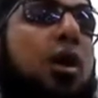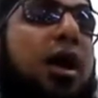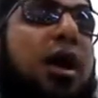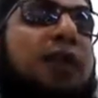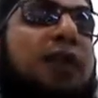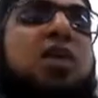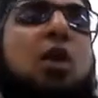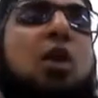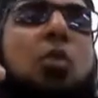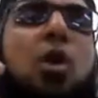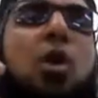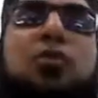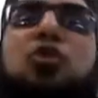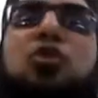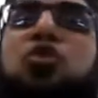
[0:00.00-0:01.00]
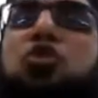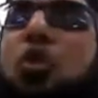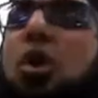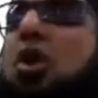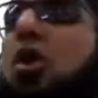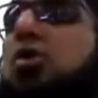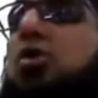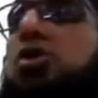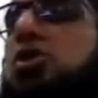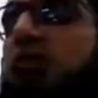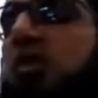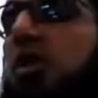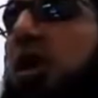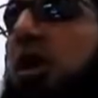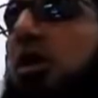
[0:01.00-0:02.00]
have taqwa, for those who are conscious of
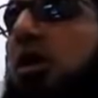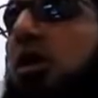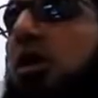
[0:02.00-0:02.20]
Allah.